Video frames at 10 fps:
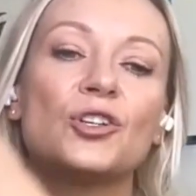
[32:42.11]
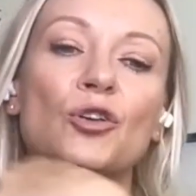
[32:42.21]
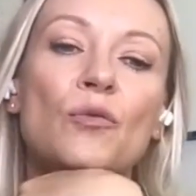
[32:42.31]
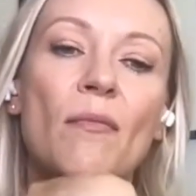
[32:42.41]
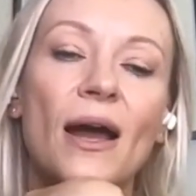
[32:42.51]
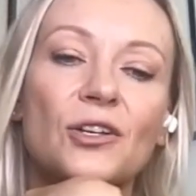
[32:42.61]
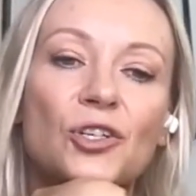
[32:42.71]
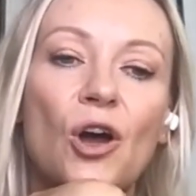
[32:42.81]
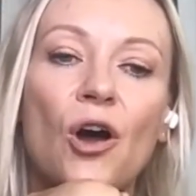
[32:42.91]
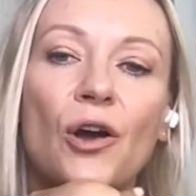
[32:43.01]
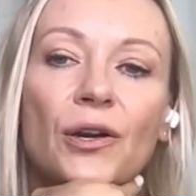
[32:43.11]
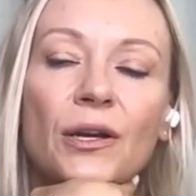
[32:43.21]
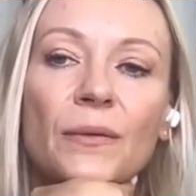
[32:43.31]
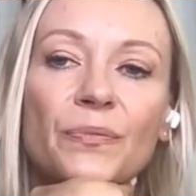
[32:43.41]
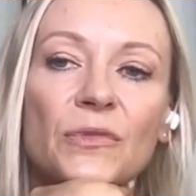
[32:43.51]
too much
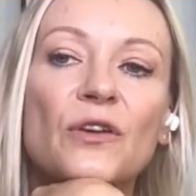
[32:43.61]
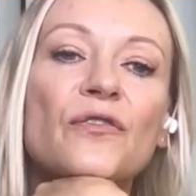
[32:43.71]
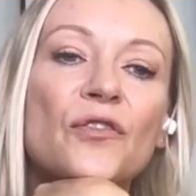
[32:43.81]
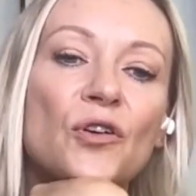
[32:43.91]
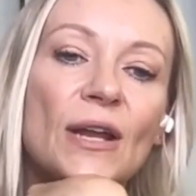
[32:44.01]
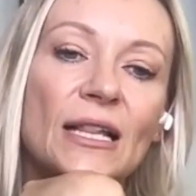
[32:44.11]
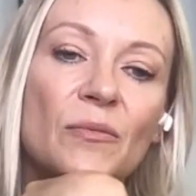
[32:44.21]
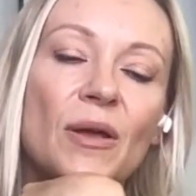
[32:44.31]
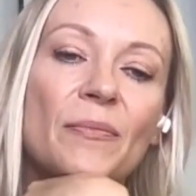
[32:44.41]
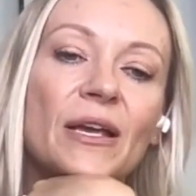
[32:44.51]
on the food element,